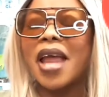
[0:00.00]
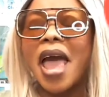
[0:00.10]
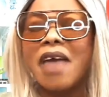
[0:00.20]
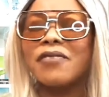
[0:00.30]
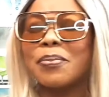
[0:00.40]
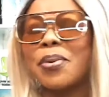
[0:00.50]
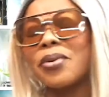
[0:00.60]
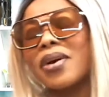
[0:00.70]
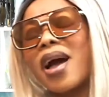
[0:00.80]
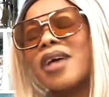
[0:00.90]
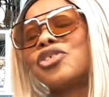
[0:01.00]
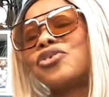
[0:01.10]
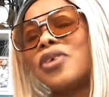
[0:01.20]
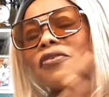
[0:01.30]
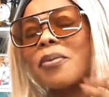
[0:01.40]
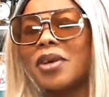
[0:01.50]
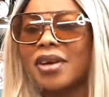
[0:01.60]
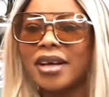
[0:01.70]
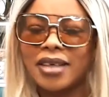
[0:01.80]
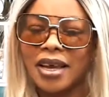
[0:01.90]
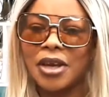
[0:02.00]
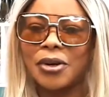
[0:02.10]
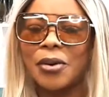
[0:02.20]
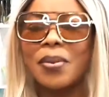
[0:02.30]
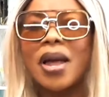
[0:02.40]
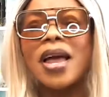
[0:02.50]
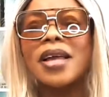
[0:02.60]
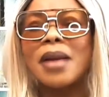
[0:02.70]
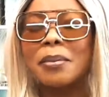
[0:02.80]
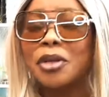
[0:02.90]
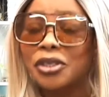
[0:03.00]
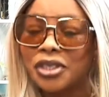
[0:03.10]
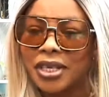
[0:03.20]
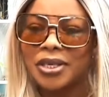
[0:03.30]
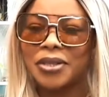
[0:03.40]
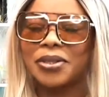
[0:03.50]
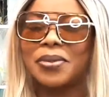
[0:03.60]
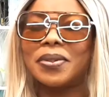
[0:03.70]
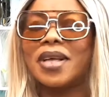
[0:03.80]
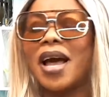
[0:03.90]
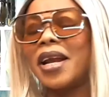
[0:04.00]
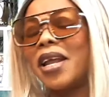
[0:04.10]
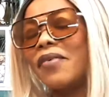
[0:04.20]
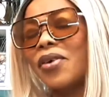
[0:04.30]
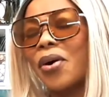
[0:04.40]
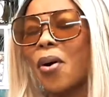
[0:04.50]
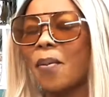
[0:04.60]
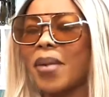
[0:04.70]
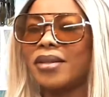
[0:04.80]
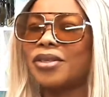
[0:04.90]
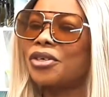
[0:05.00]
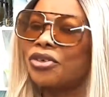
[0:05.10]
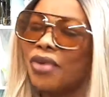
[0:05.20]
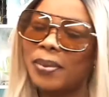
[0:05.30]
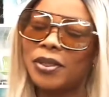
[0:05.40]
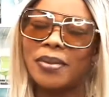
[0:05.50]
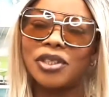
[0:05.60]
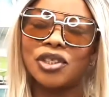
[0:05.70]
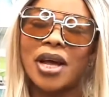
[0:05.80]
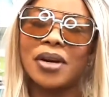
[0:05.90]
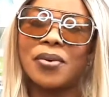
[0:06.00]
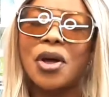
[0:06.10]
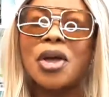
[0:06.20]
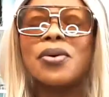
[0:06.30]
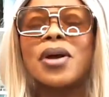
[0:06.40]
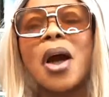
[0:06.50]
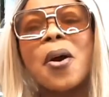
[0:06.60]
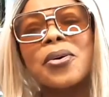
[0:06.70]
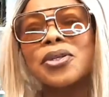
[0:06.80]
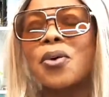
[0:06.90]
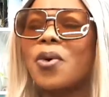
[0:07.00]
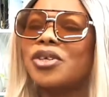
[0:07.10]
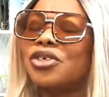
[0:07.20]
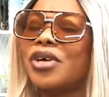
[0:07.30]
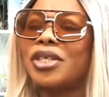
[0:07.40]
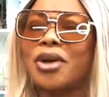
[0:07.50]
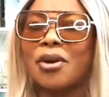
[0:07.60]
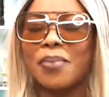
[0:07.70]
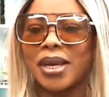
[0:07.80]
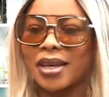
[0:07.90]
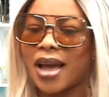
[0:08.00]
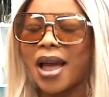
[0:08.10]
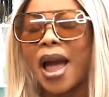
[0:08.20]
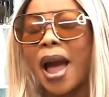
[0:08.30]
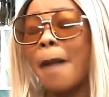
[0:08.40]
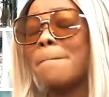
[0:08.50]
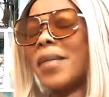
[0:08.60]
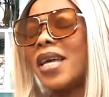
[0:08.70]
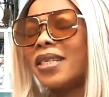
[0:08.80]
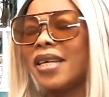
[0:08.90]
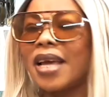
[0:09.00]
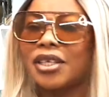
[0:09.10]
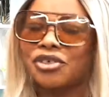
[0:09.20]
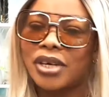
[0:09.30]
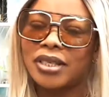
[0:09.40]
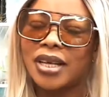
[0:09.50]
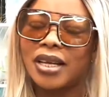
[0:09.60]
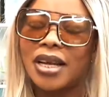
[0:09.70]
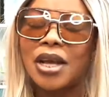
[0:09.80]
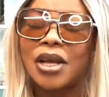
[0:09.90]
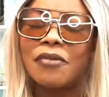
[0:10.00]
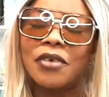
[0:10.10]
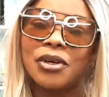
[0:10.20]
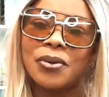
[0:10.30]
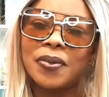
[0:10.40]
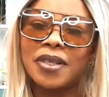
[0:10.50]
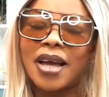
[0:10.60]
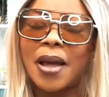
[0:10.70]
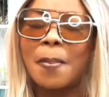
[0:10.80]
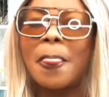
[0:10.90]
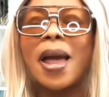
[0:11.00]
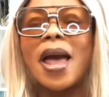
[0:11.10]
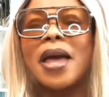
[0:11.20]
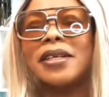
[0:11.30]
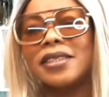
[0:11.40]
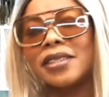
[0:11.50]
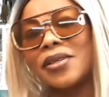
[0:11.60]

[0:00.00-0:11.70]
Envy Podcast straight from the United Kingdom. I'm your DJ Stonezia. Leave your comments, subscribe to my channel. You can also watch Straight Talk Media. Amazing, interesting videos there. And